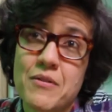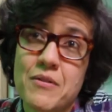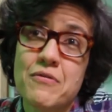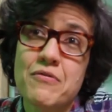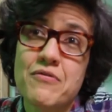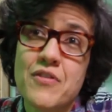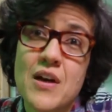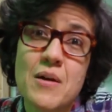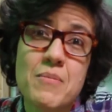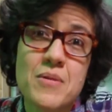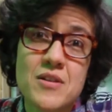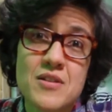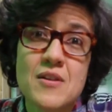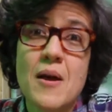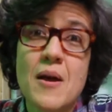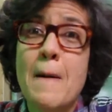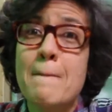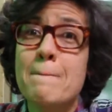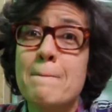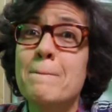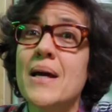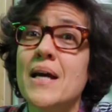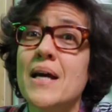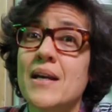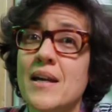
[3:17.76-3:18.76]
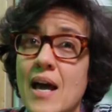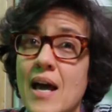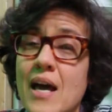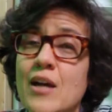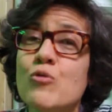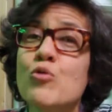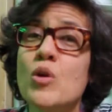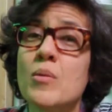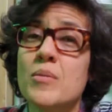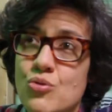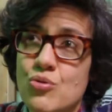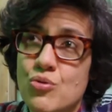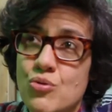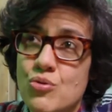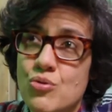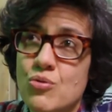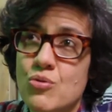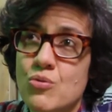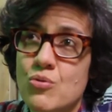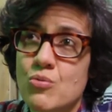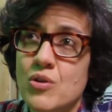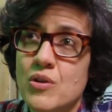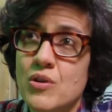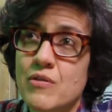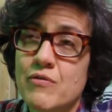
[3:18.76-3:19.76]
famous, men and women,
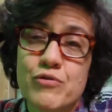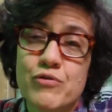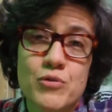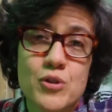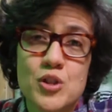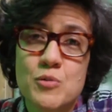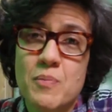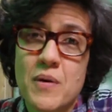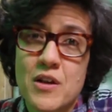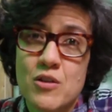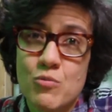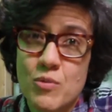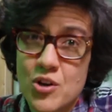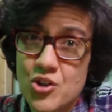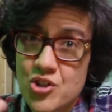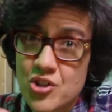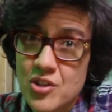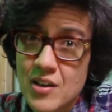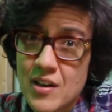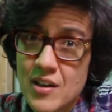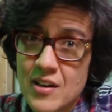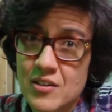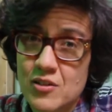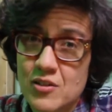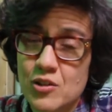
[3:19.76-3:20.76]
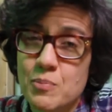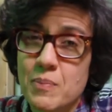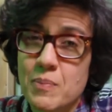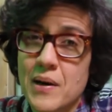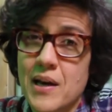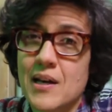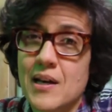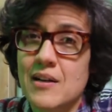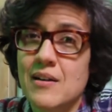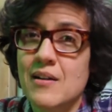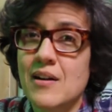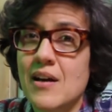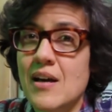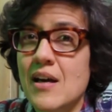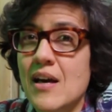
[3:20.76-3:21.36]
who were influenced by the way she handled paint,